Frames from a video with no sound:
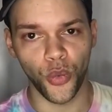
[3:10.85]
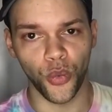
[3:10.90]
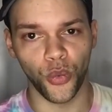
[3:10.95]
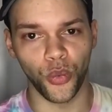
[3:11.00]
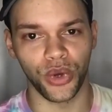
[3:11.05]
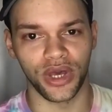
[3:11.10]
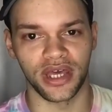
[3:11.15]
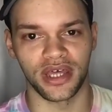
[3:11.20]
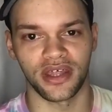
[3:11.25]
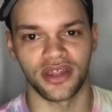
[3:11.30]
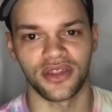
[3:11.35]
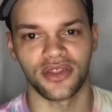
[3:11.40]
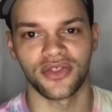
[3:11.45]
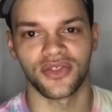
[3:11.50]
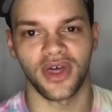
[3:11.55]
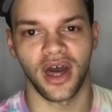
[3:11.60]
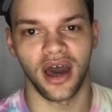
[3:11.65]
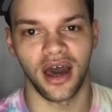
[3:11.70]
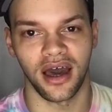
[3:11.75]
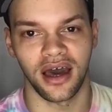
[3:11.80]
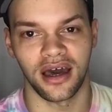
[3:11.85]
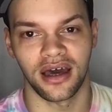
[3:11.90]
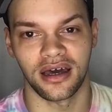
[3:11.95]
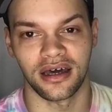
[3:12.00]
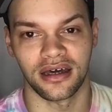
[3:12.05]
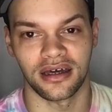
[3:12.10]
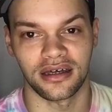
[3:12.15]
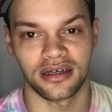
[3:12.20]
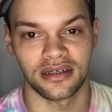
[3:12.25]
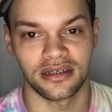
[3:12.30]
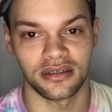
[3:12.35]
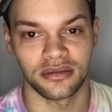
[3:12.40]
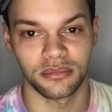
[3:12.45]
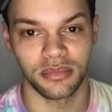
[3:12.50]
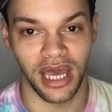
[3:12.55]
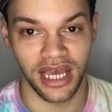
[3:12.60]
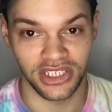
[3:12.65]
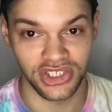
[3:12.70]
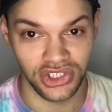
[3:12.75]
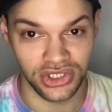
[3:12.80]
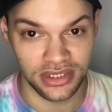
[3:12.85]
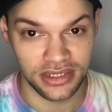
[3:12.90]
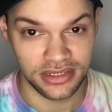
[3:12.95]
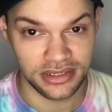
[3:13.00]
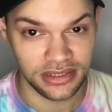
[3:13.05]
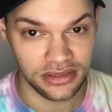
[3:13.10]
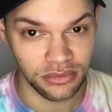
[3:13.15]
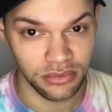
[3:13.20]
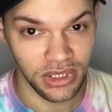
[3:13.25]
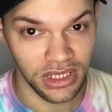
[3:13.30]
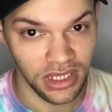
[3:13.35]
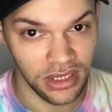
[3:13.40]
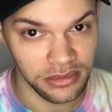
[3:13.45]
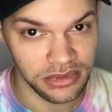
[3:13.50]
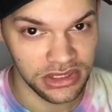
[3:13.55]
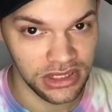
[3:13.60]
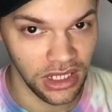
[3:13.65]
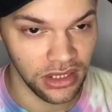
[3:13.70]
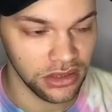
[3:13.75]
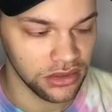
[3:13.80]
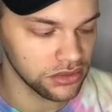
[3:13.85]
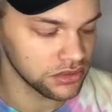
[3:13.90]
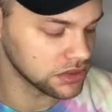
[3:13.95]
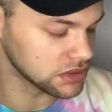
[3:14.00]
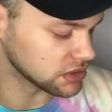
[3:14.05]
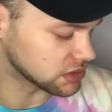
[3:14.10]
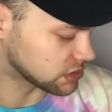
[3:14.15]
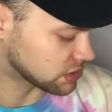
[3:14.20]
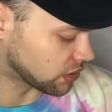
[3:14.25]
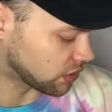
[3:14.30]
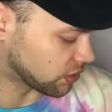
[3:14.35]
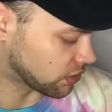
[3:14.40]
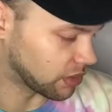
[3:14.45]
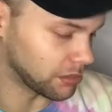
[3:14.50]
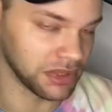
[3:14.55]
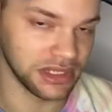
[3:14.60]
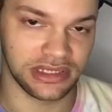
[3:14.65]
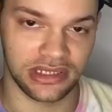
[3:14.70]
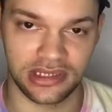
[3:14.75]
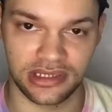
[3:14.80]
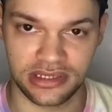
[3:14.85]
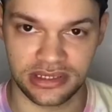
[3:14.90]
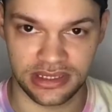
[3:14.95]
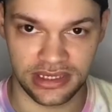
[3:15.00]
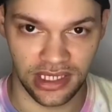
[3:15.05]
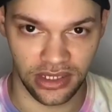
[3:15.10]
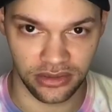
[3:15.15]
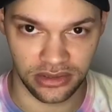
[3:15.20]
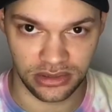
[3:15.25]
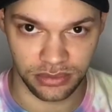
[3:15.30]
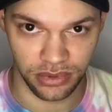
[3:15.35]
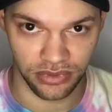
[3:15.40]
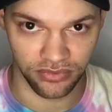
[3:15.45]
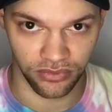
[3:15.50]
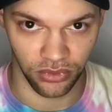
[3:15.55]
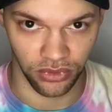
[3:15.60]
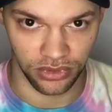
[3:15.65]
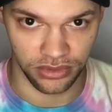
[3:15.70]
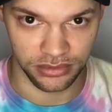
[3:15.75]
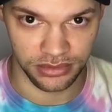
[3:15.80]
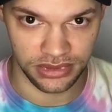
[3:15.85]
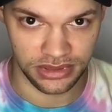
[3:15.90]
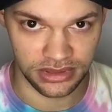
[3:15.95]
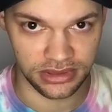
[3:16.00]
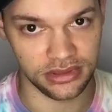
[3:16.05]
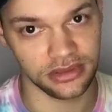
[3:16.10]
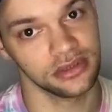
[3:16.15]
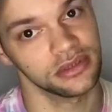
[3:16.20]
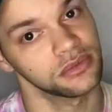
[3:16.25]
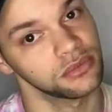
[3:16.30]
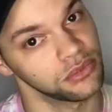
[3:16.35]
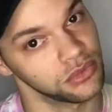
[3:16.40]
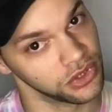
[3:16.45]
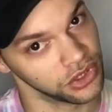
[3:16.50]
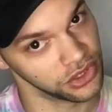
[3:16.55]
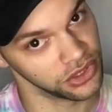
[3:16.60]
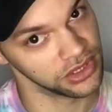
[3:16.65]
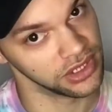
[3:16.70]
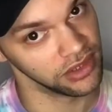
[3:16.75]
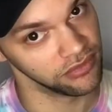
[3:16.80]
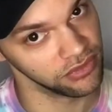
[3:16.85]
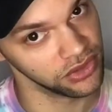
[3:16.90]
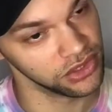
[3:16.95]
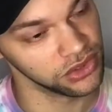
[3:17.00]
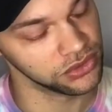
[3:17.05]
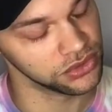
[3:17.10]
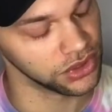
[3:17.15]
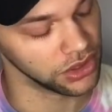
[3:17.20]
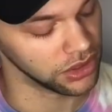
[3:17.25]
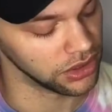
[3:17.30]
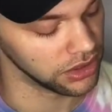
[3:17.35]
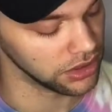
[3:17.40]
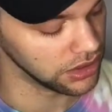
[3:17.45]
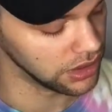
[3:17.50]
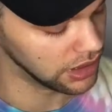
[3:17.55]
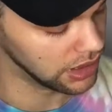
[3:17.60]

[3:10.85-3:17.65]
with patchiness when it comes to yellows. So I'm excited to see how this performs. We're gonna definitely use her.